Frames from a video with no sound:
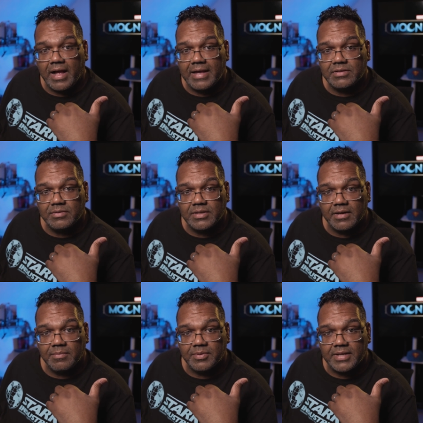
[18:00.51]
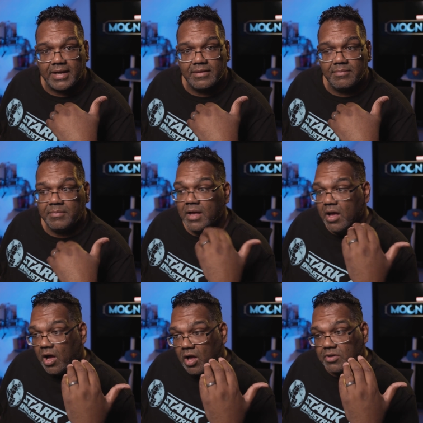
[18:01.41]
guys who was there to protect them
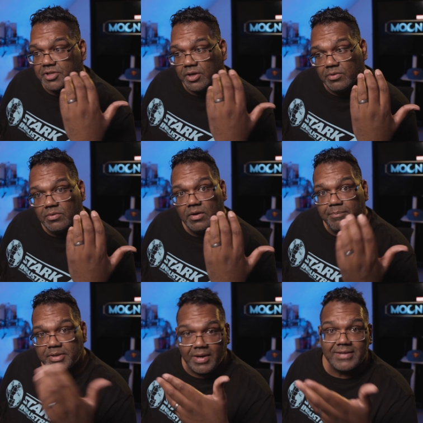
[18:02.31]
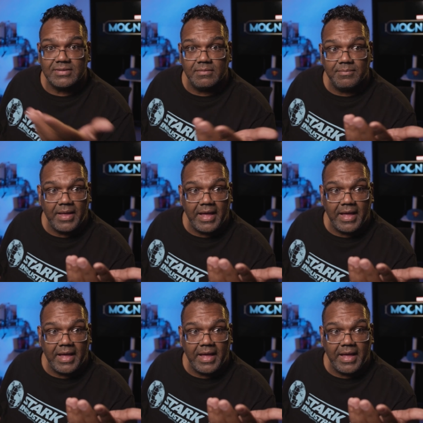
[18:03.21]
also betrays them,